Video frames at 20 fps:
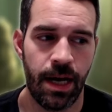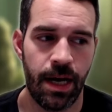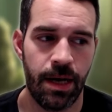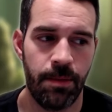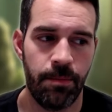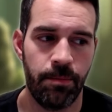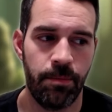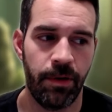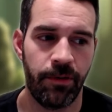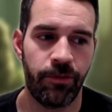
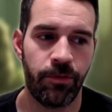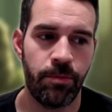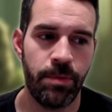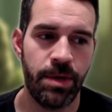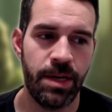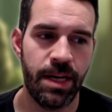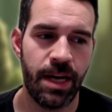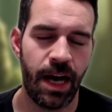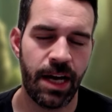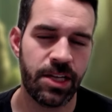But for
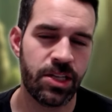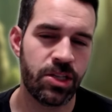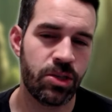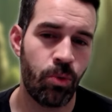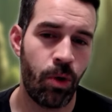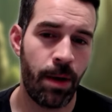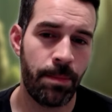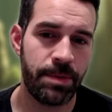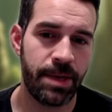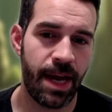me, I
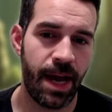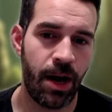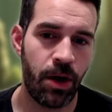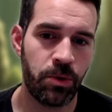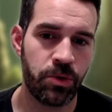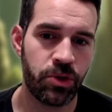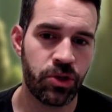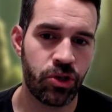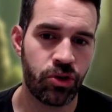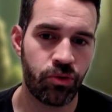swapped
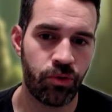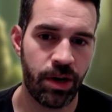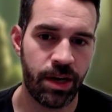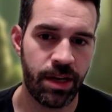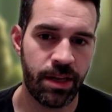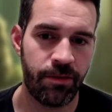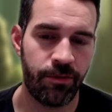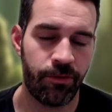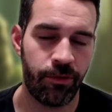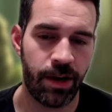out
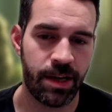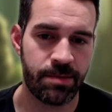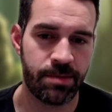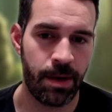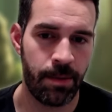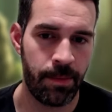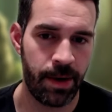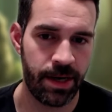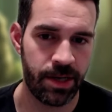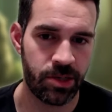strength as
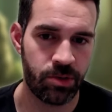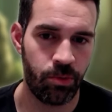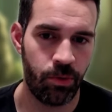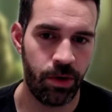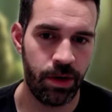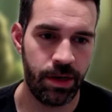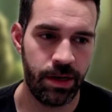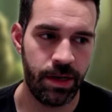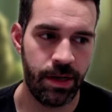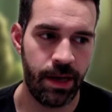my
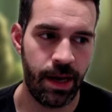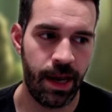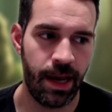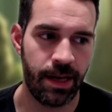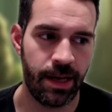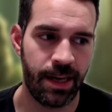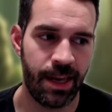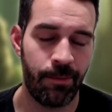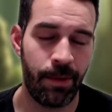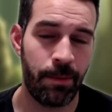-1
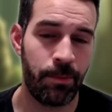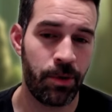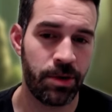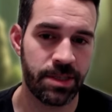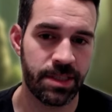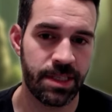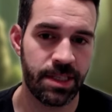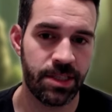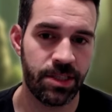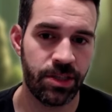and gave my
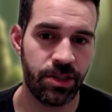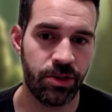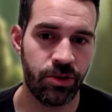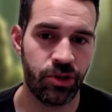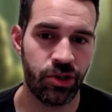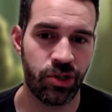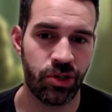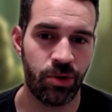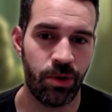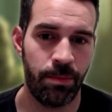presence a 0
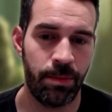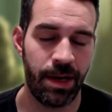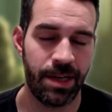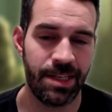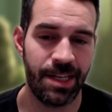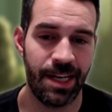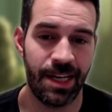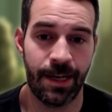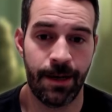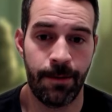just so I'm not
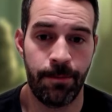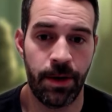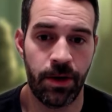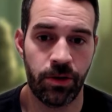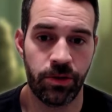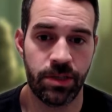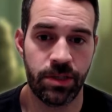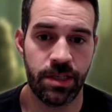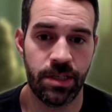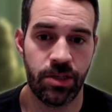taking a
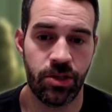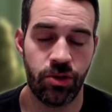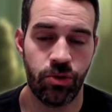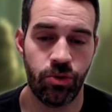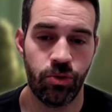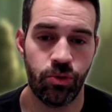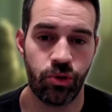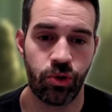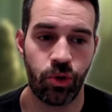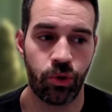penalty
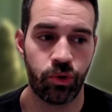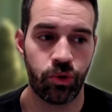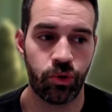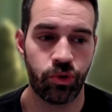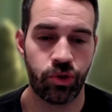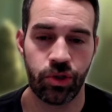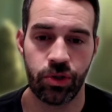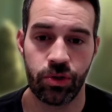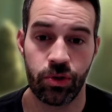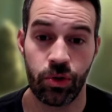to
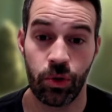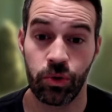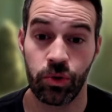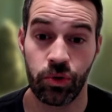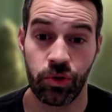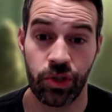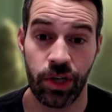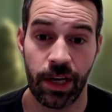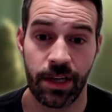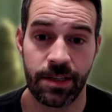social
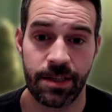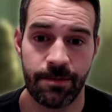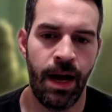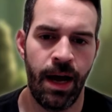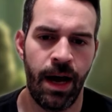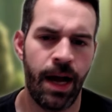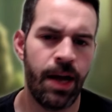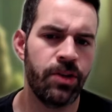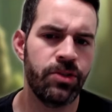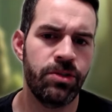checks.
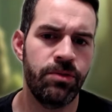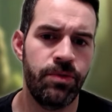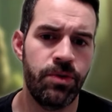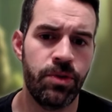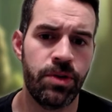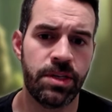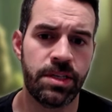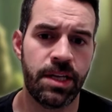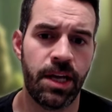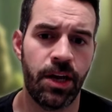I also view
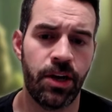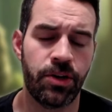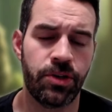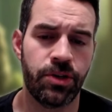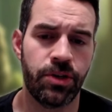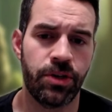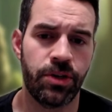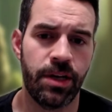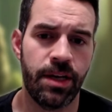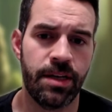this
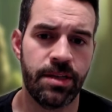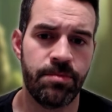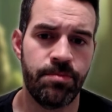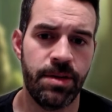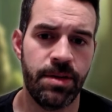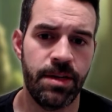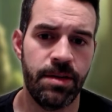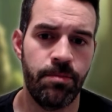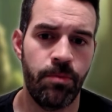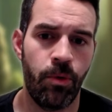character as
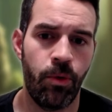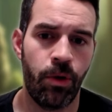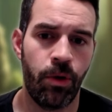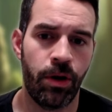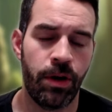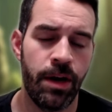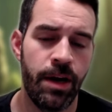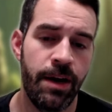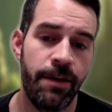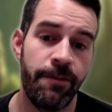being
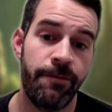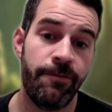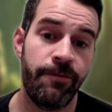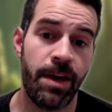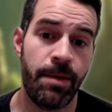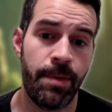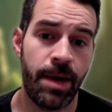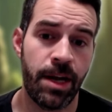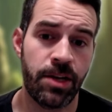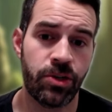more
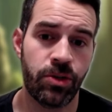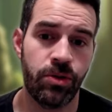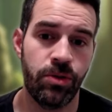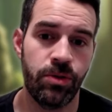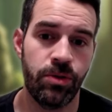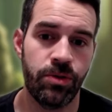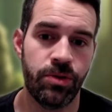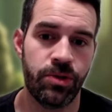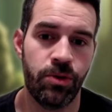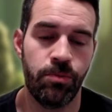Fey
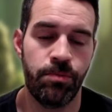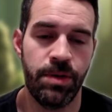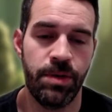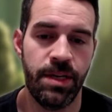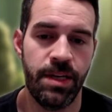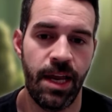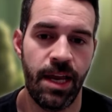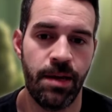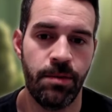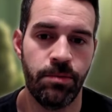magical, so
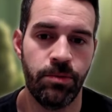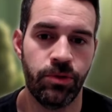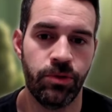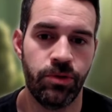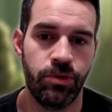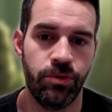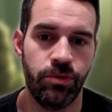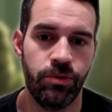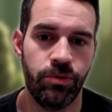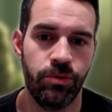being able
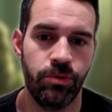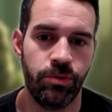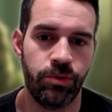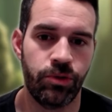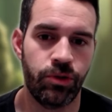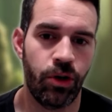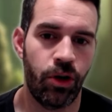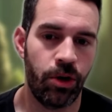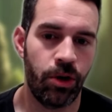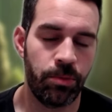to
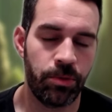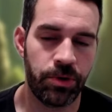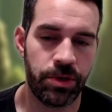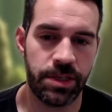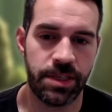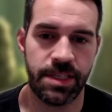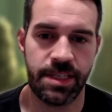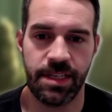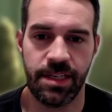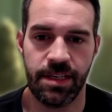charm or
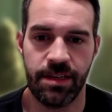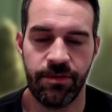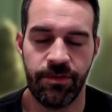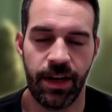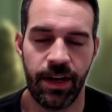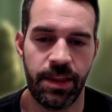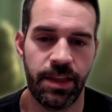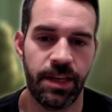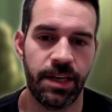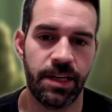deceive,
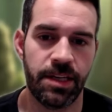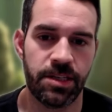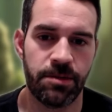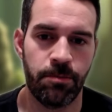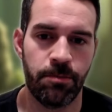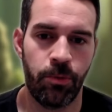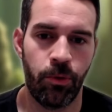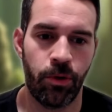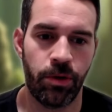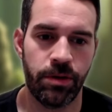I think, is
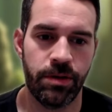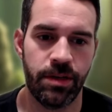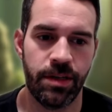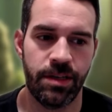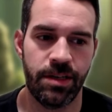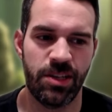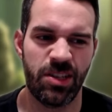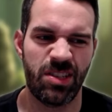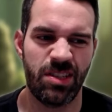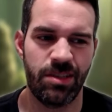important,
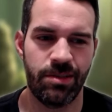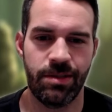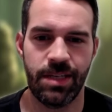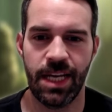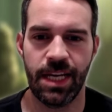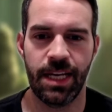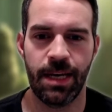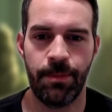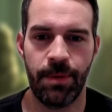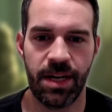and just
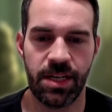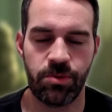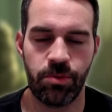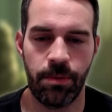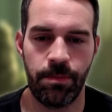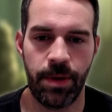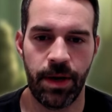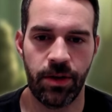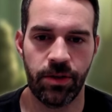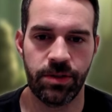taking a
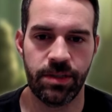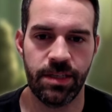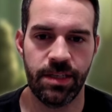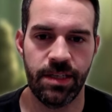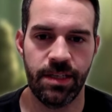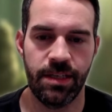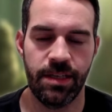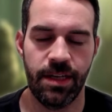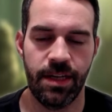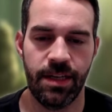-1
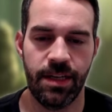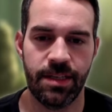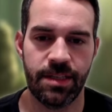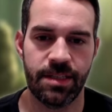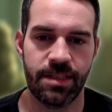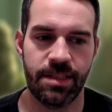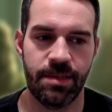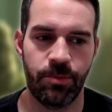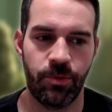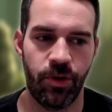penalty
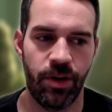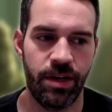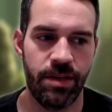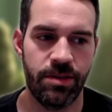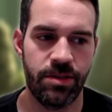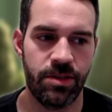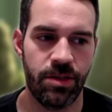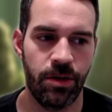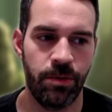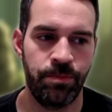doesn't seem
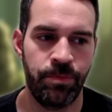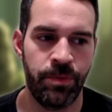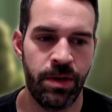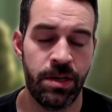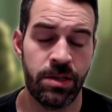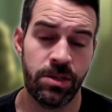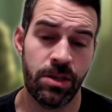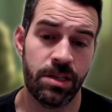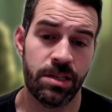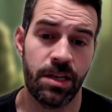great. So
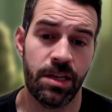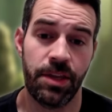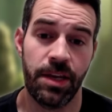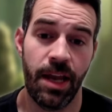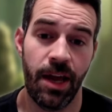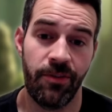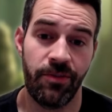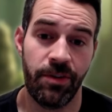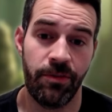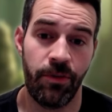as long as nothing
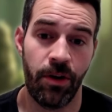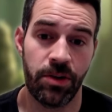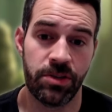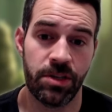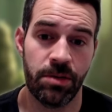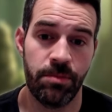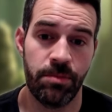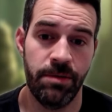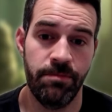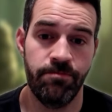heavy falls
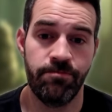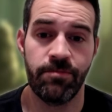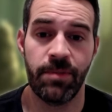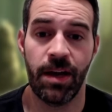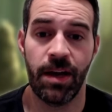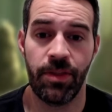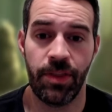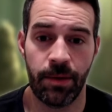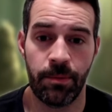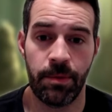on me,
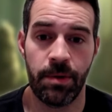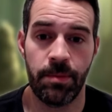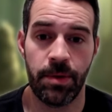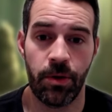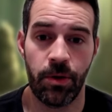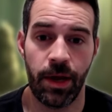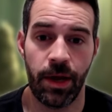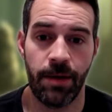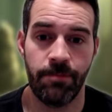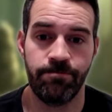I think I'm going to be
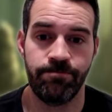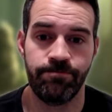okay.